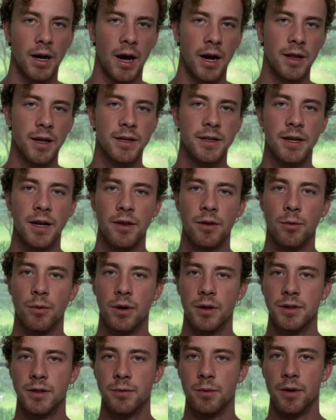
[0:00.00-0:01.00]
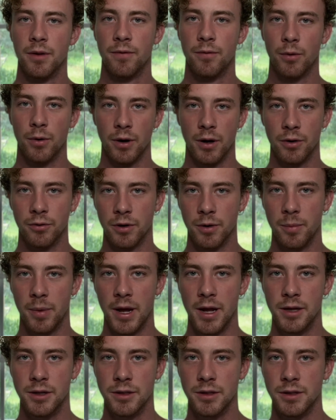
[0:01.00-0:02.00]
I like to get the ones with 400
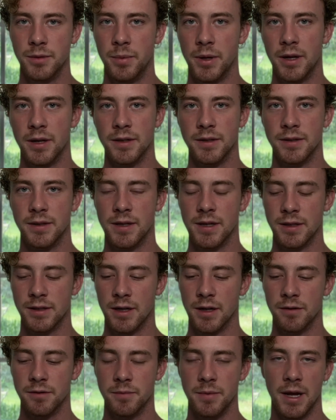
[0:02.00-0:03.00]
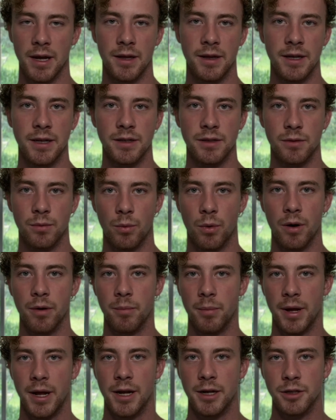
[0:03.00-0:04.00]
pages because this gives me at least
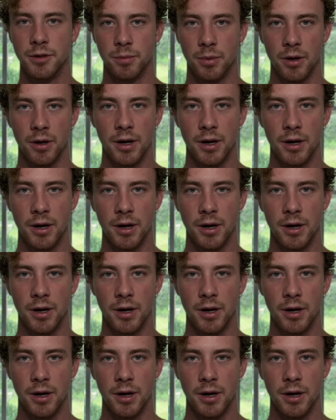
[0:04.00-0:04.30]
one page per